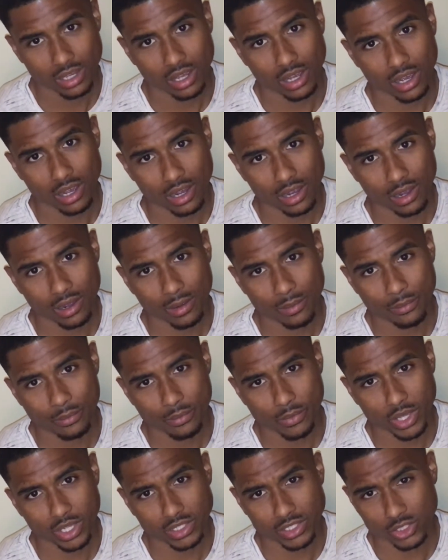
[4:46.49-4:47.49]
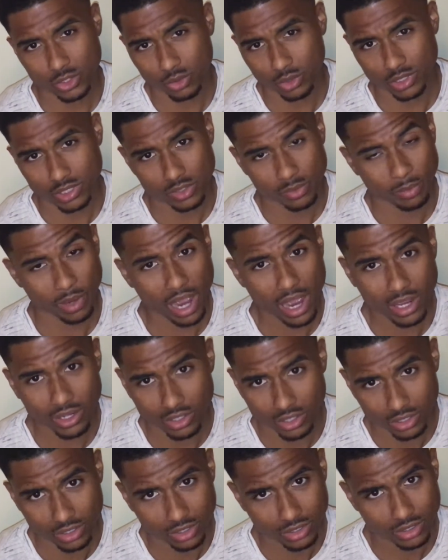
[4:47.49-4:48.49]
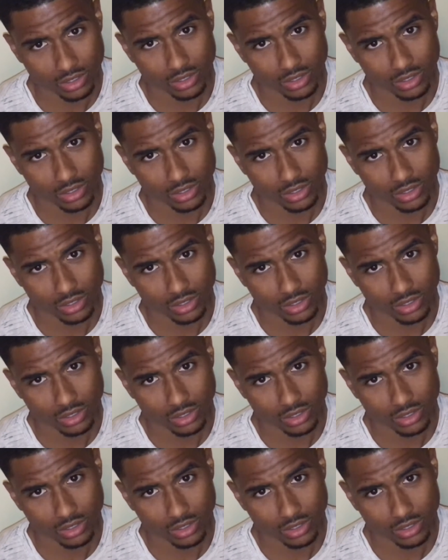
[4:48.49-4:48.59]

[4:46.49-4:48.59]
and to inspire,